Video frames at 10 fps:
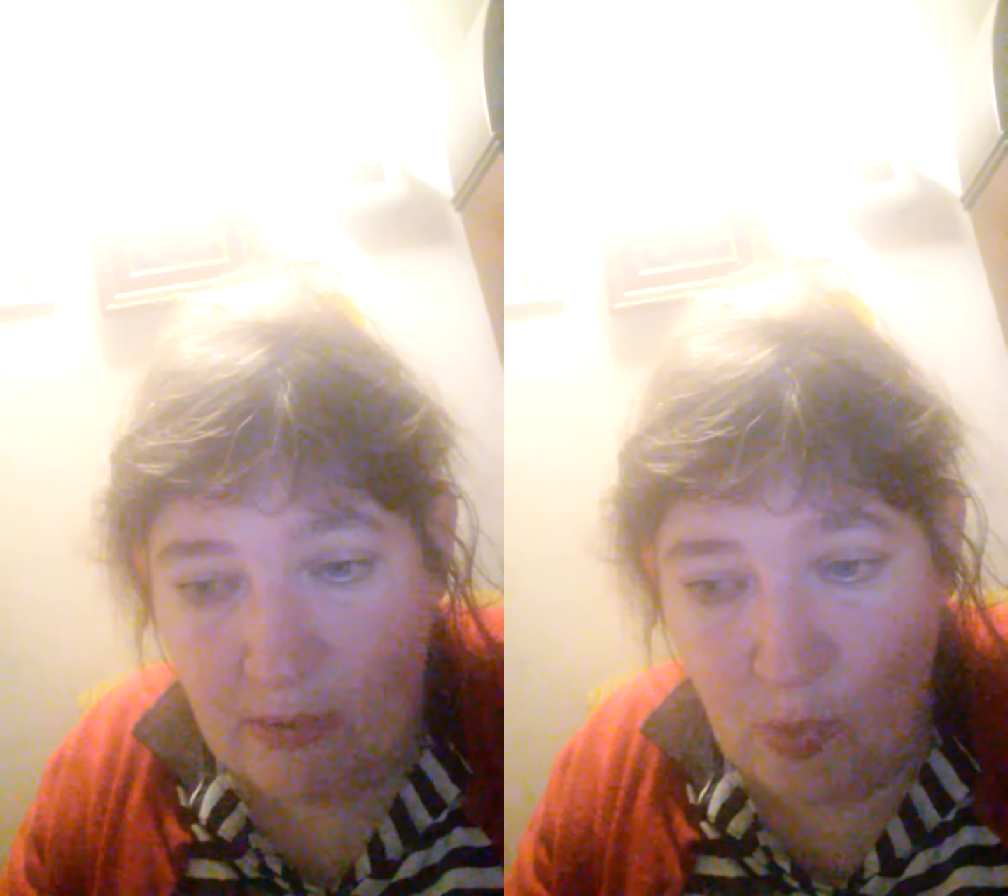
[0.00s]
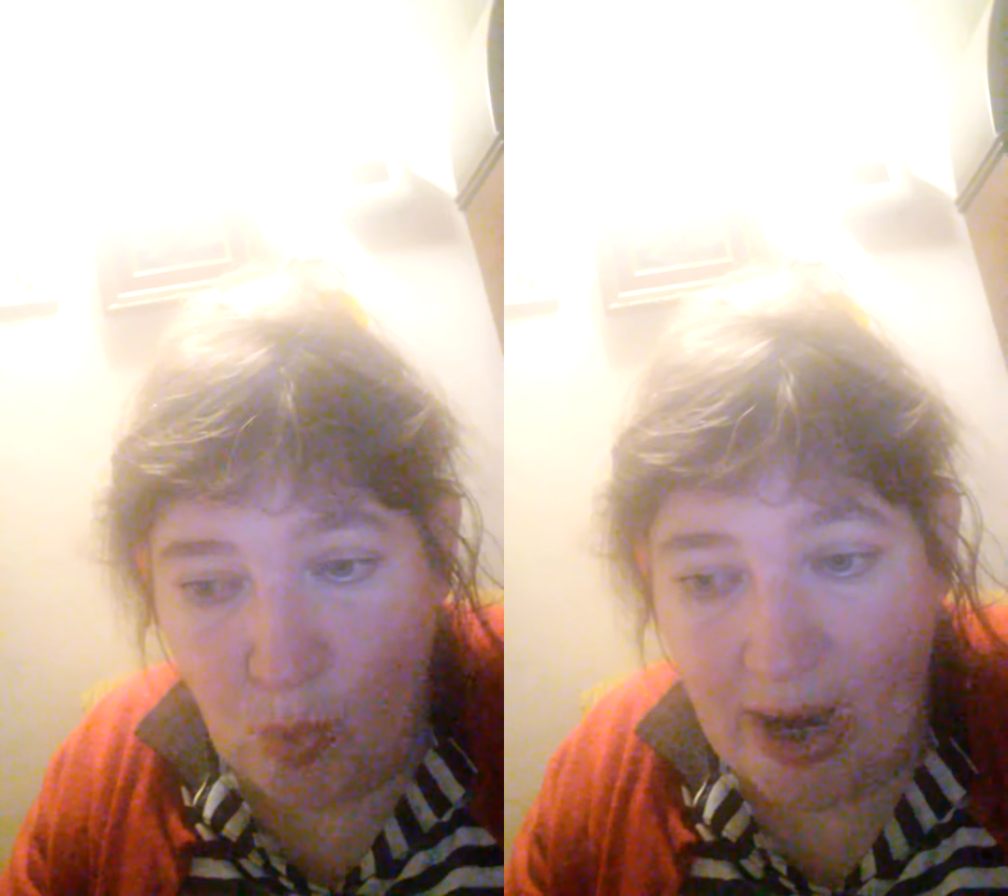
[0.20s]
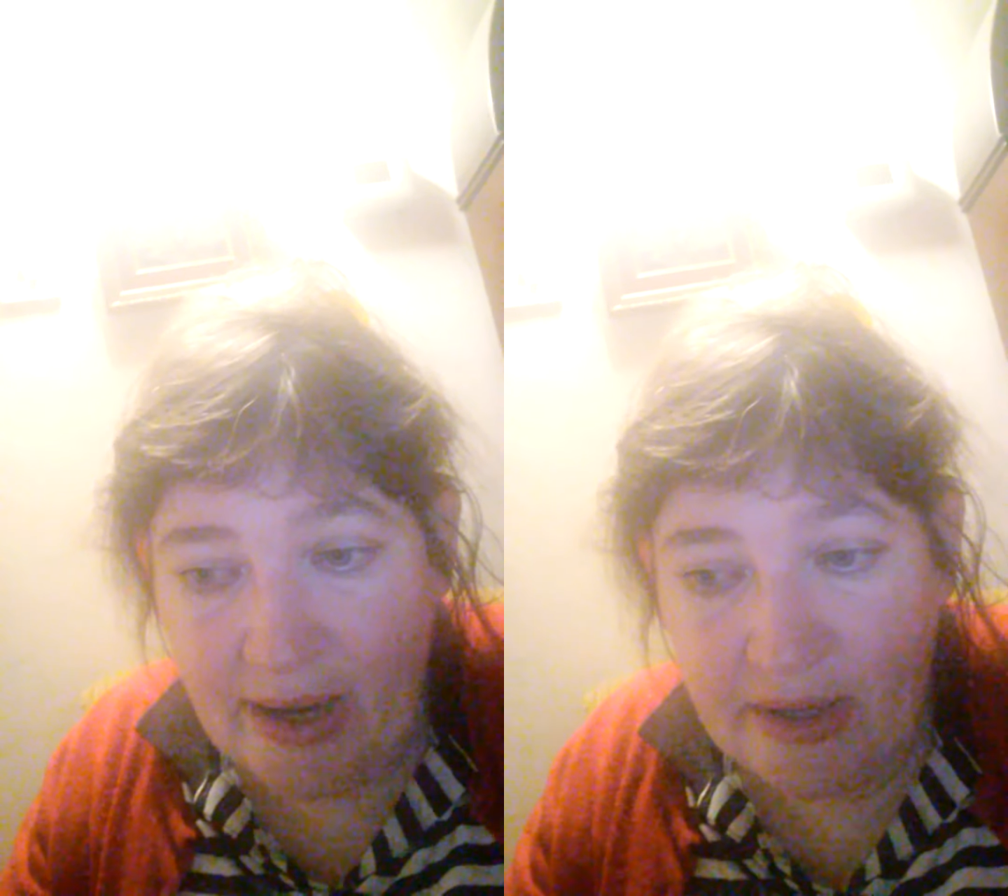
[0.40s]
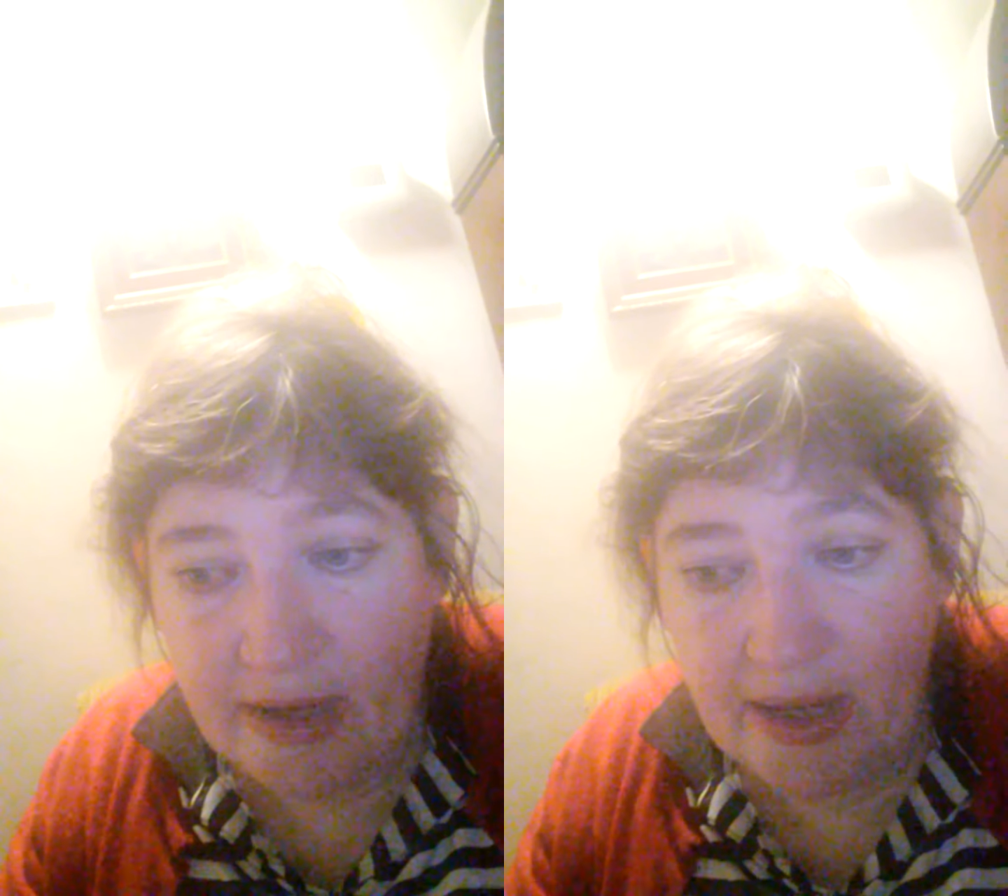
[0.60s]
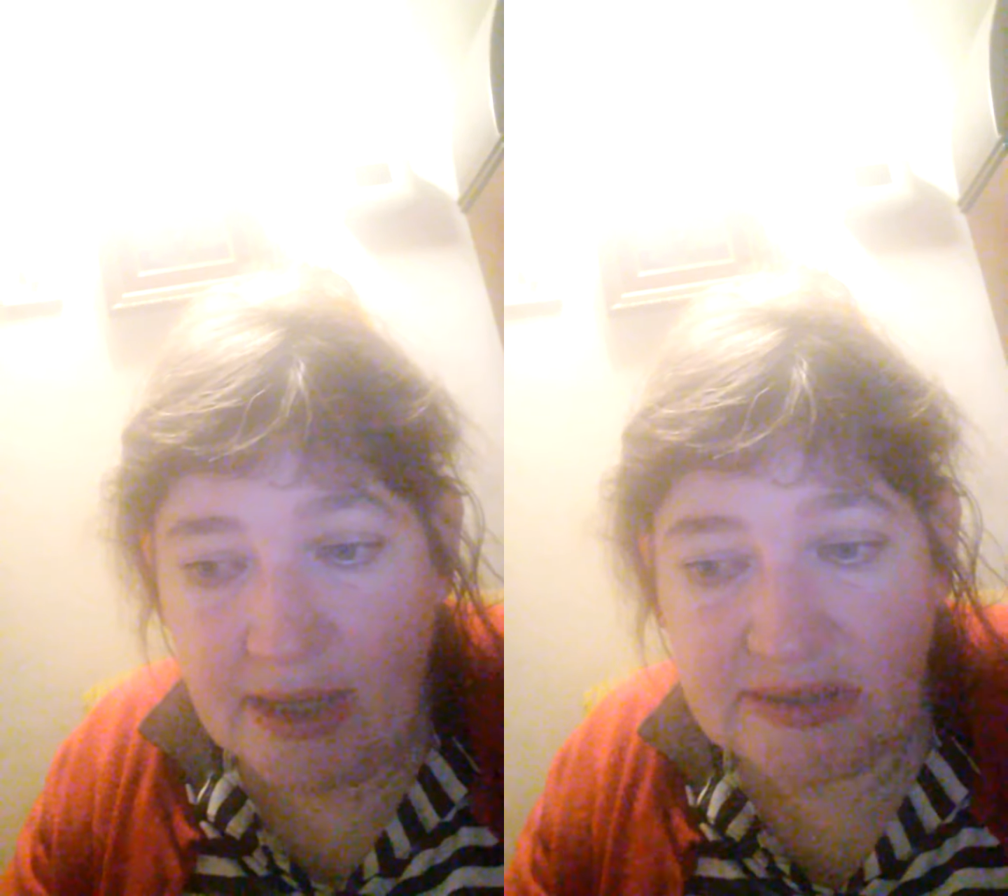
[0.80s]
when
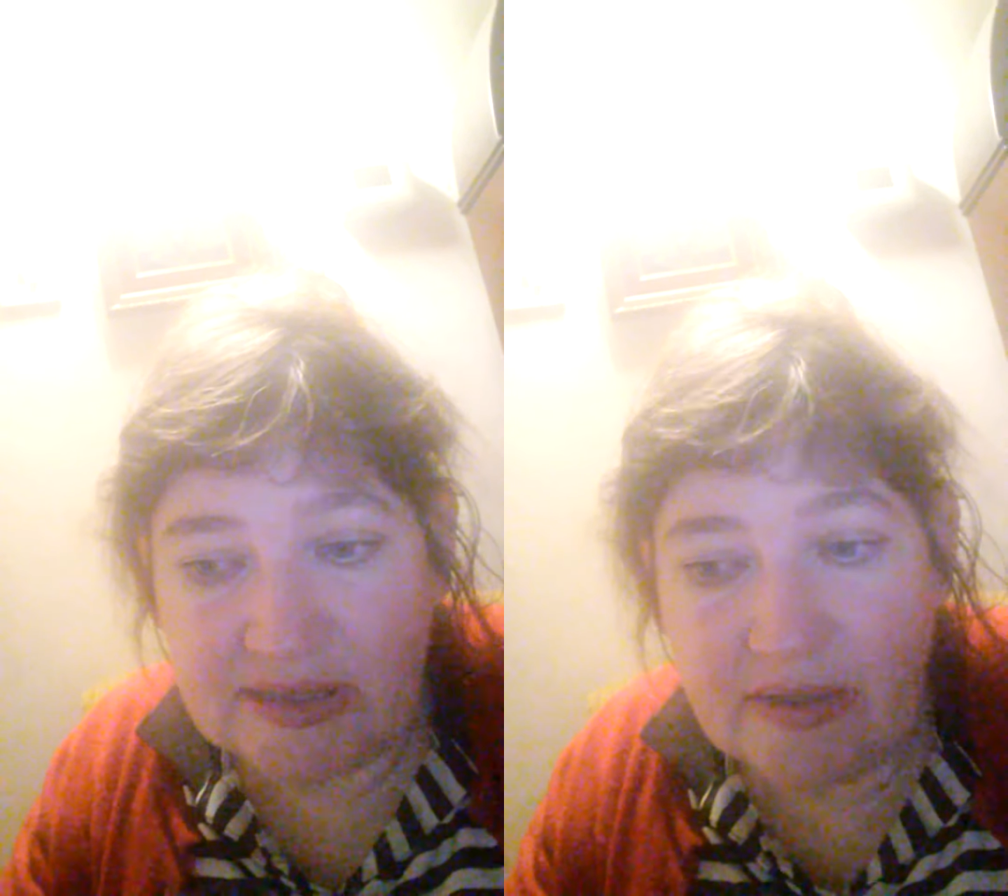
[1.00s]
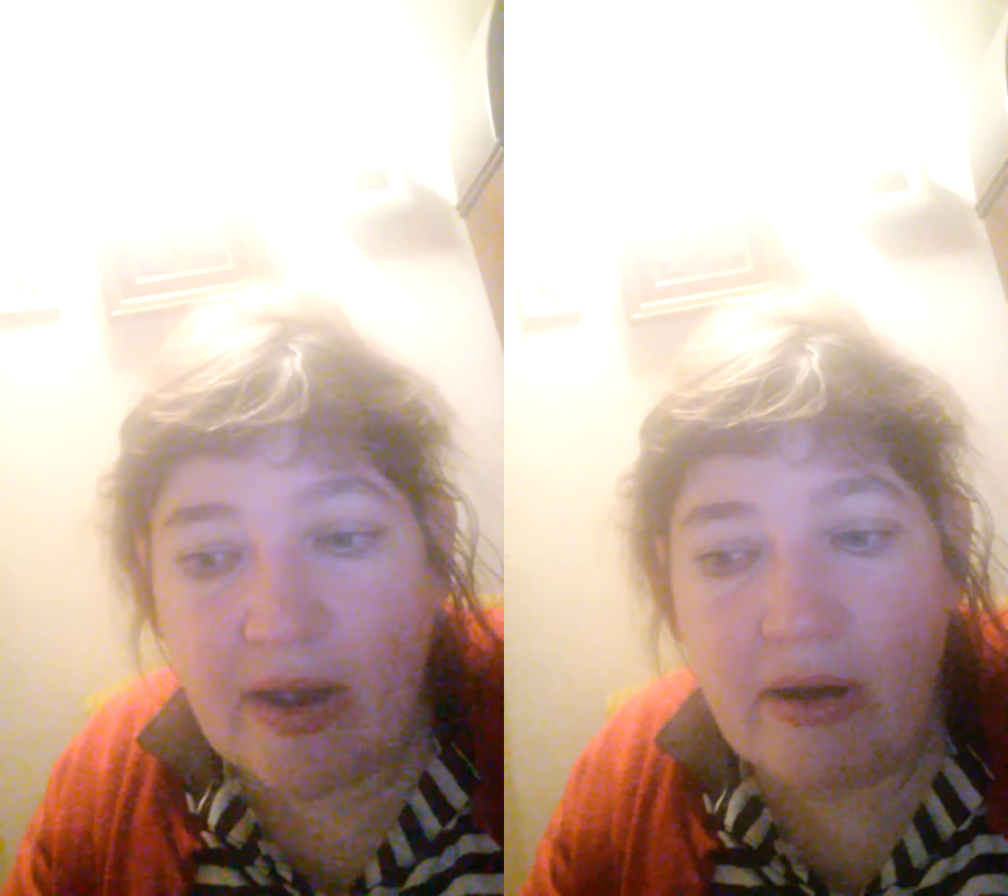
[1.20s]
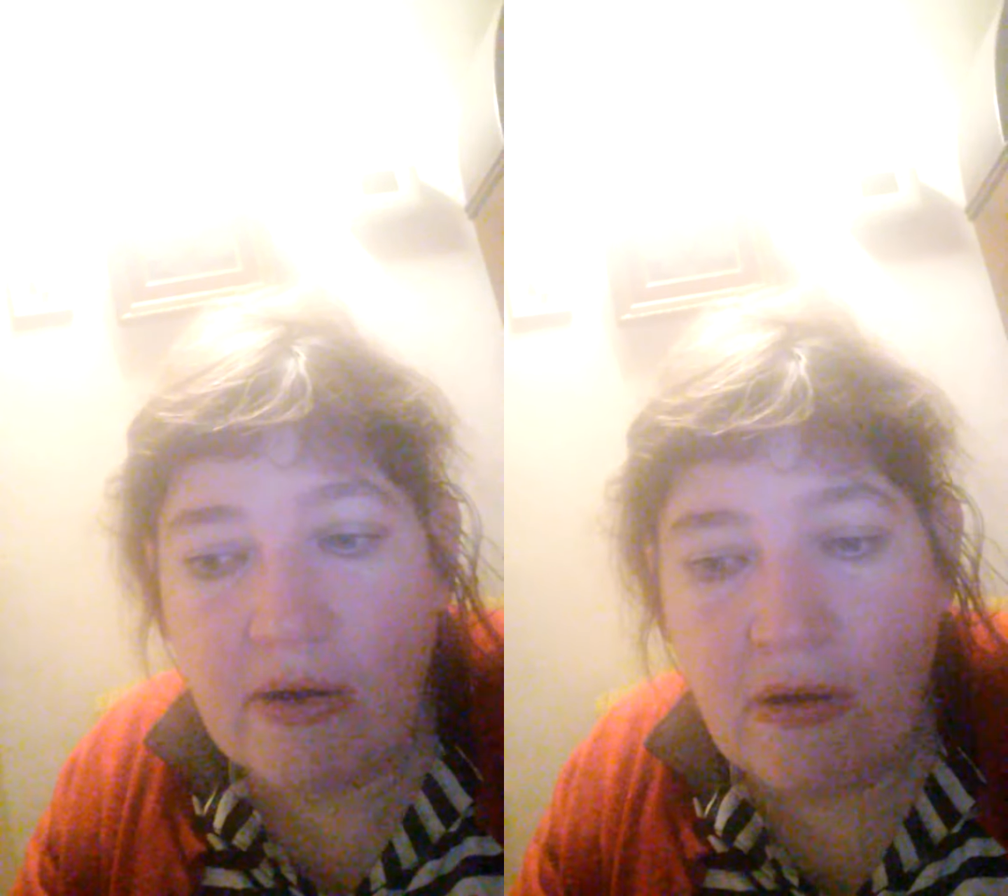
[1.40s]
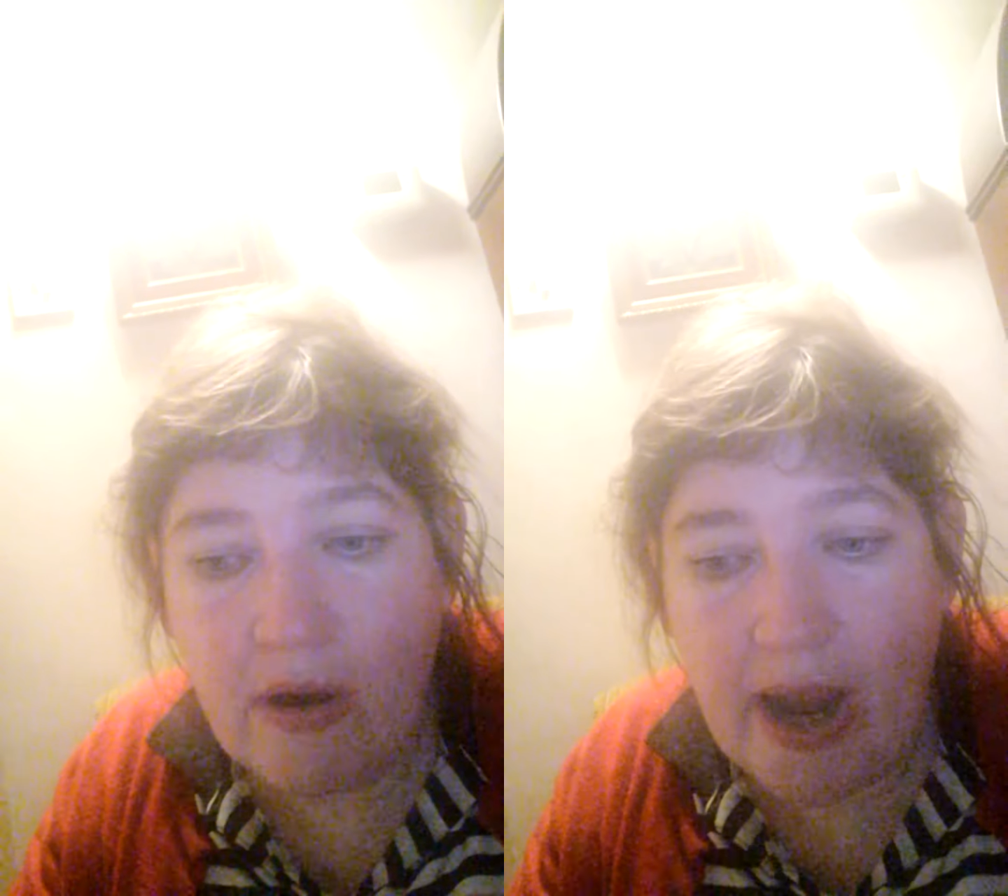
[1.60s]
there's no